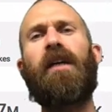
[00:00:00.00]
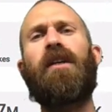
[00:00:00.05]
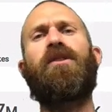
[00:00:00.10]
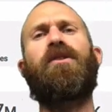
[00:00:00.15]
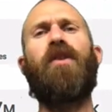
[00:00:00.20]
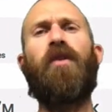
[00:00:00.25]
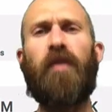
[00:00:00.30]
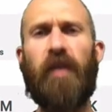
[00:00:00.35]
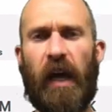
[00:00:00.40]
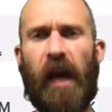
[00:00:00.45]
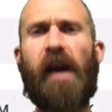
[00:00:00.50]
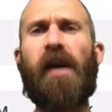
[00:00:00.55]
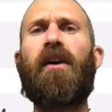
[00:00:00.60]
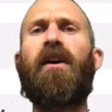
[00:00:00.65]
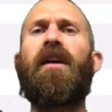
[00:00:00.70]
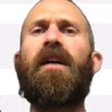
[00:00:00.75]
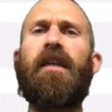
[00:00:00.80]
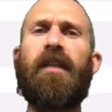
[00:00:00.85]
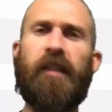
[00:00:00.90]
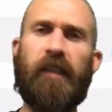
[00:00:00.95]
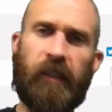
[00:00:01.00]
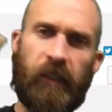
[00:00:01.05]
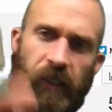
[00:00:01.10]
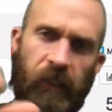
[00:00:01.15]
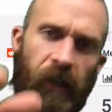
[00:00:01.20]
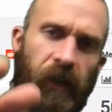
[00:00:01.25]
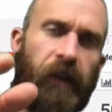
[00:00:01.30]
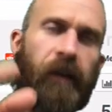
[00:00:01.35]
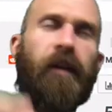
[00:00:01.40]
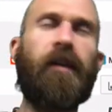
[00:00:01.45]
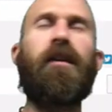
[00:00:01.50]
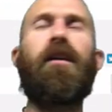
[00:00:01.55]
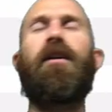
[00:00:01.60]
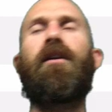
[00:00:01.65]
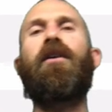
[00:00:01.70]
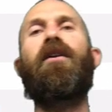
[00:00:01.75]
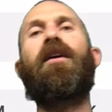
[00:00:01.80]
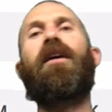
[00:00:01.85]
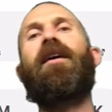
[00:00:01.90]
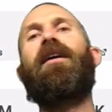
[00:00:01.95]
So there, suck it.
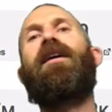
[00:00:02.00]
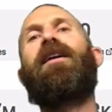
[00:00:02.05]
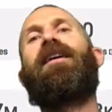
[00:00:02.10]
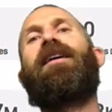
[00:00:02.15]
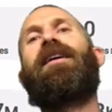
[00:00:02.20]
Okay.